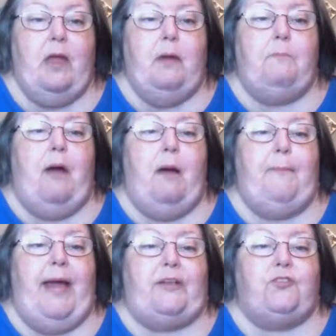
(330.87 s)
Ma
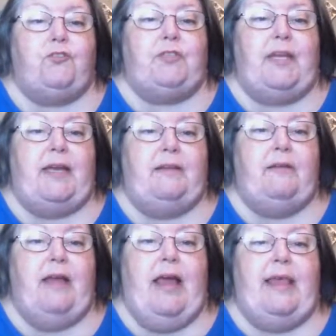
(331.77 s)
Baxter said,
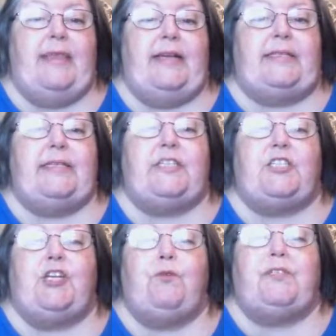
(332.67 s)
"This is
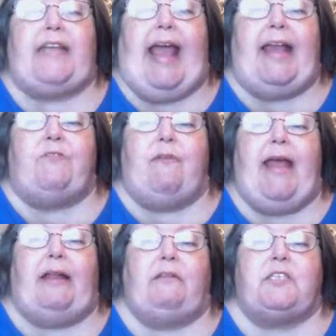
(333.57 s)
too dat
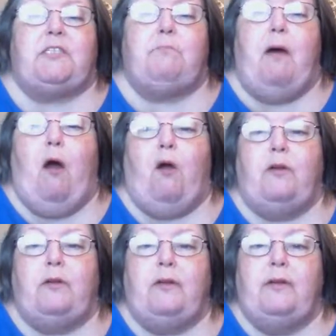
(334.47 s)
rattled smart,"
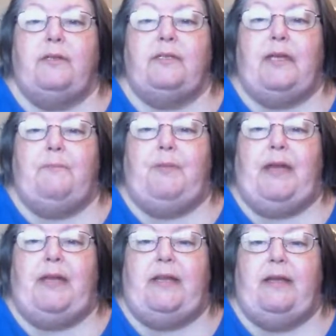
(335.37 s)
said
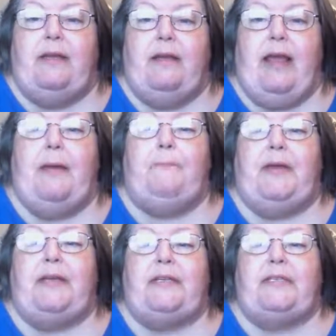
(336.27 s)
Penny. And
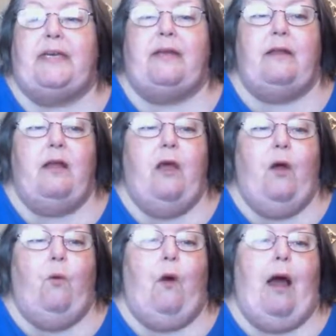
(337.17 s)
Penny said,
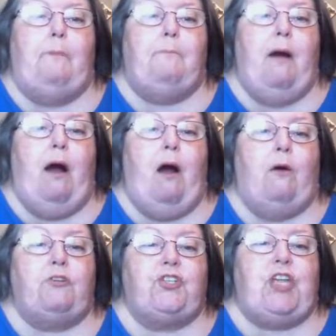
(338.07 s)
"Why,
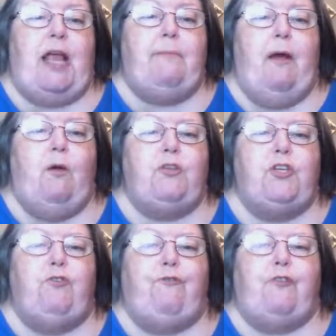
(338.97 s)
Ma, shame on
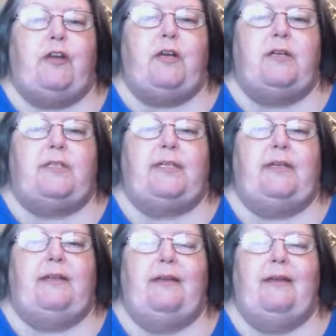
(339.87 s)
you for
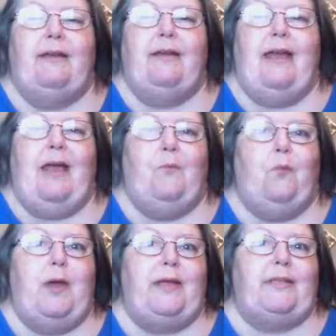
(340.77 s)
cussing," and
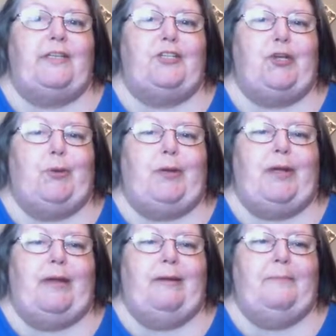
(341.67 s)
winked at Jody.